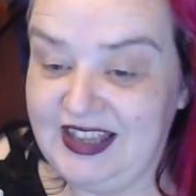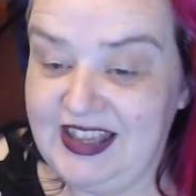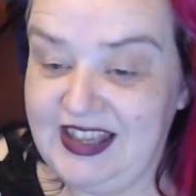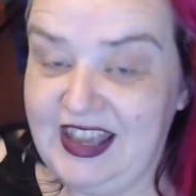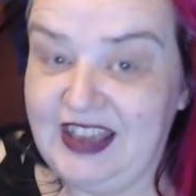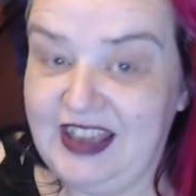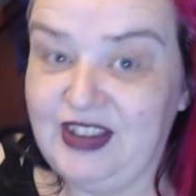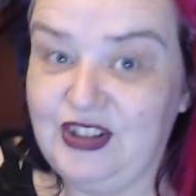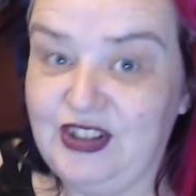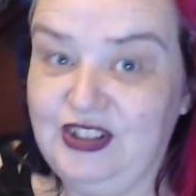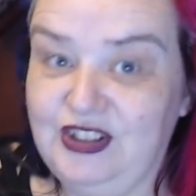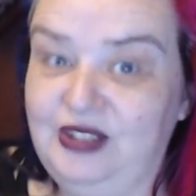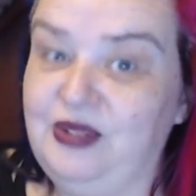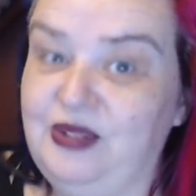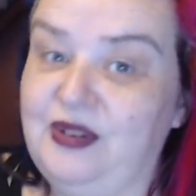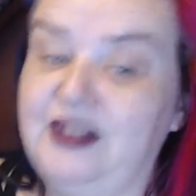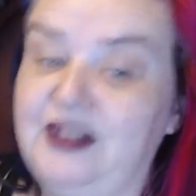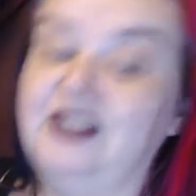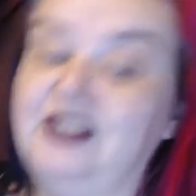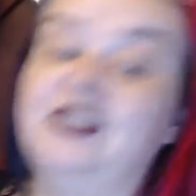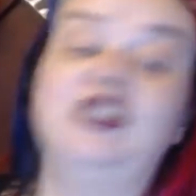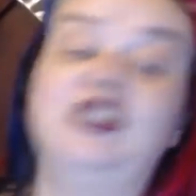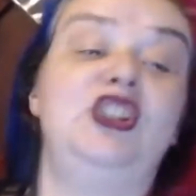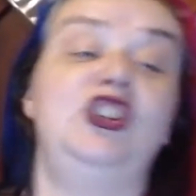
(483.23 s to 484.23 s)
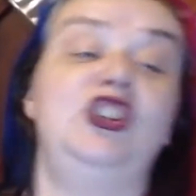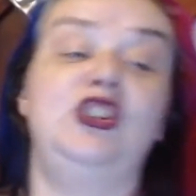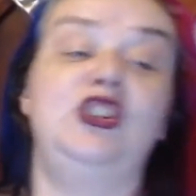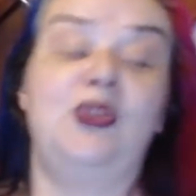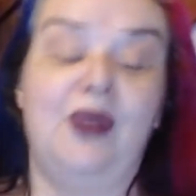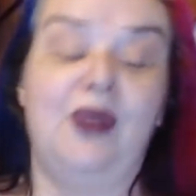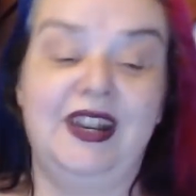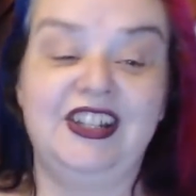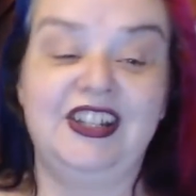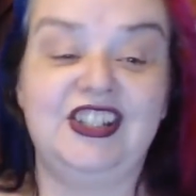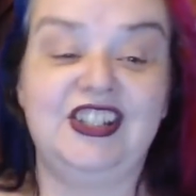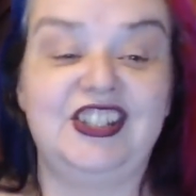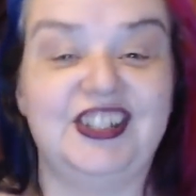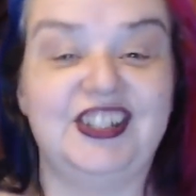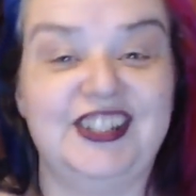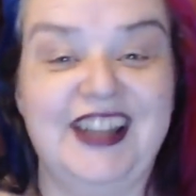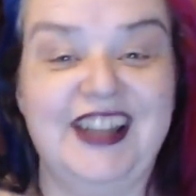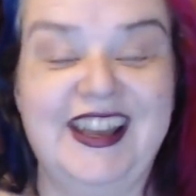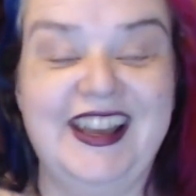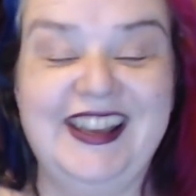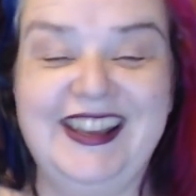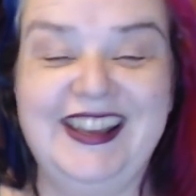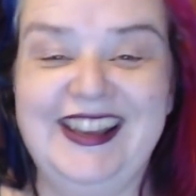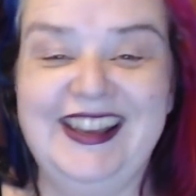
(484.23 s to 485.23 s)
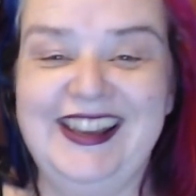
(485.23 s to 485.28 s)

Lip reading: Yeah, good question.